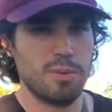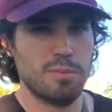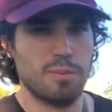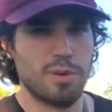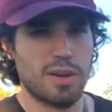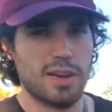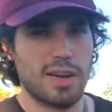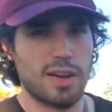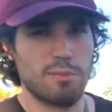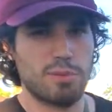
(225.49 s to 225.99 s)

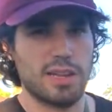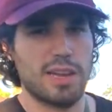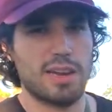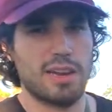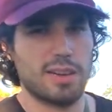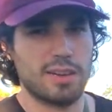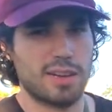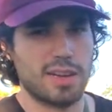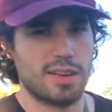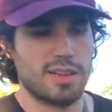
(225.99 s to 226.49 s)
but I plan
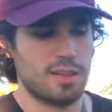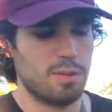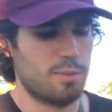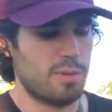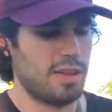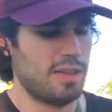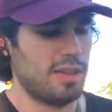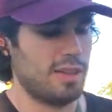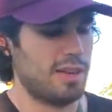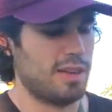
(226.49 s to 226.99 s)
on getting the
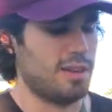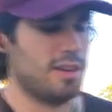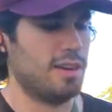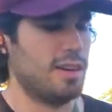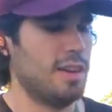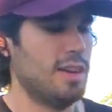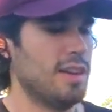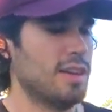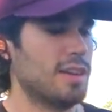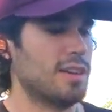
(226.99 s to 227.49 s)
pin later
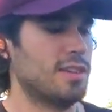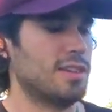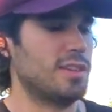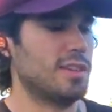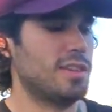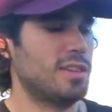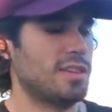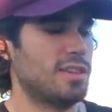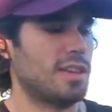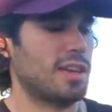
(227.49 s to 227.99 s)
because
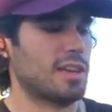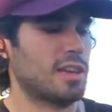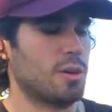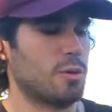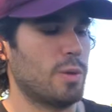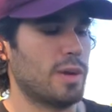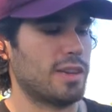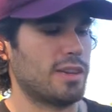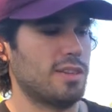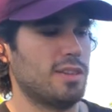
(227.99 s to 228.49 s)
this is like a
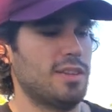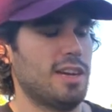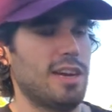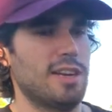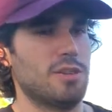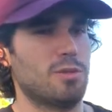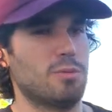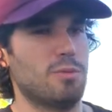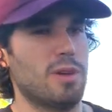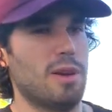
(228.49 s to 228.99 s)
quick
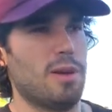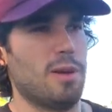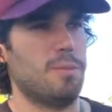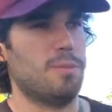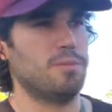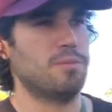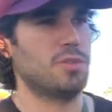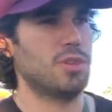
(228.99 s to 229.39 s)
detach rail.